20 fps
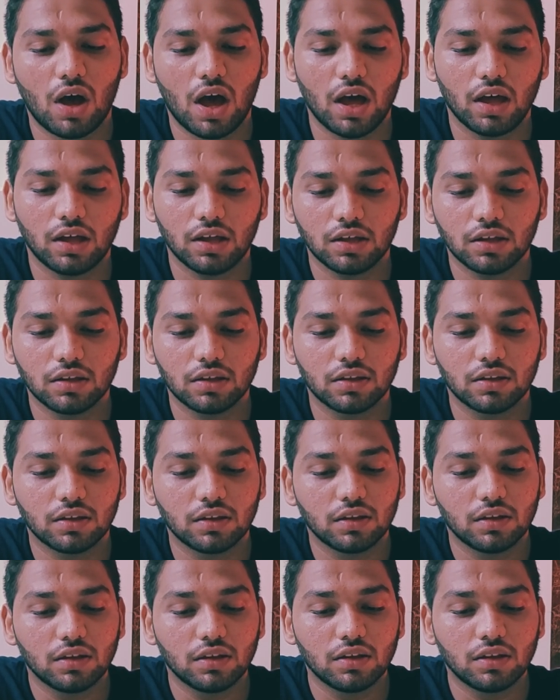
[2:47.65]
are
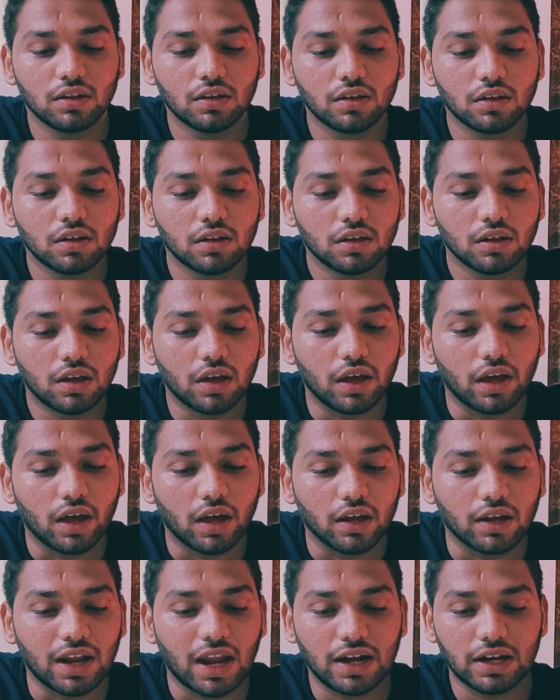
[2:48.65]

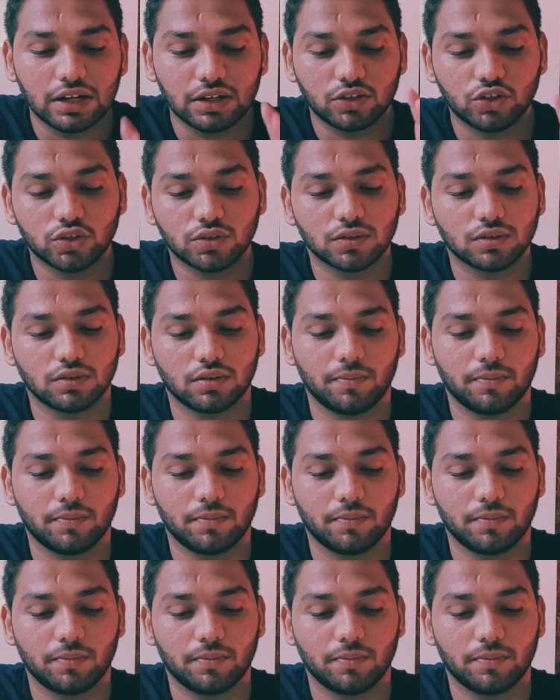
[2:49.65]
and add it.